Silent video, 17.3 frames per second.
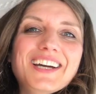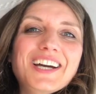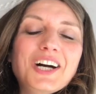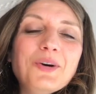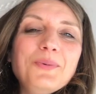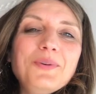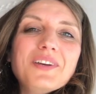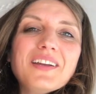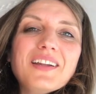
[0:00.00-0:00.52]
I
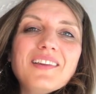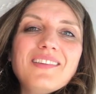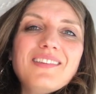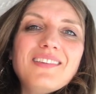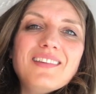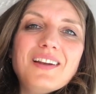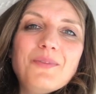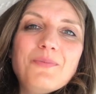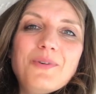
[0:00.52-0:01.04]
hope you can
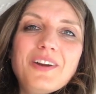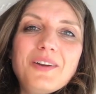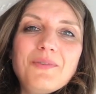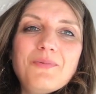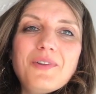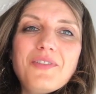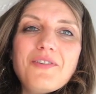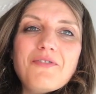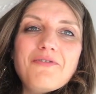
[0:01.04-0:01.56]

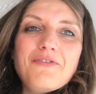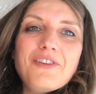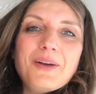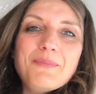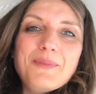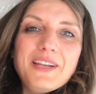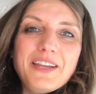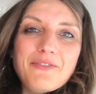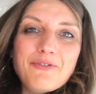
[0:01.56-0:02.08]
celebrate with your
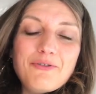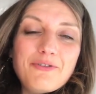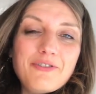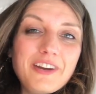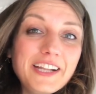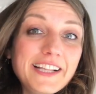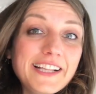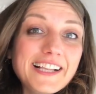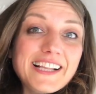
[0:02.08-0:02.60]
family and
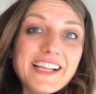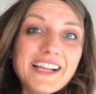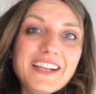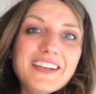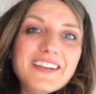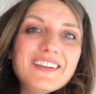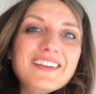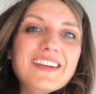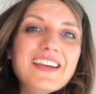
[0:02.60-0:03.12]
friends
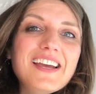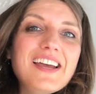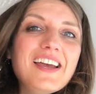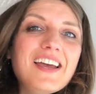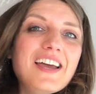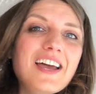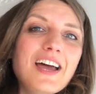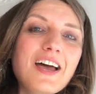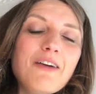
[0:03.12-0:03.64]
and
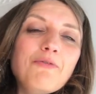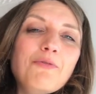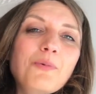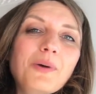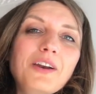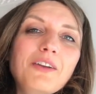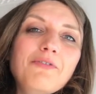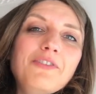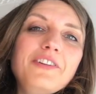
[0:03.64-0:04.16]
have a
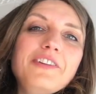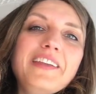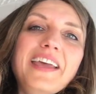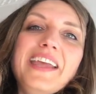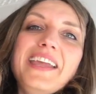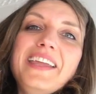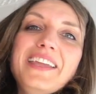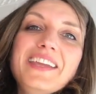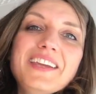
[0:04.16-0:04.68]
wonderful
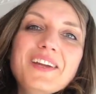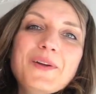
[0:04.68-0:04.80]
day.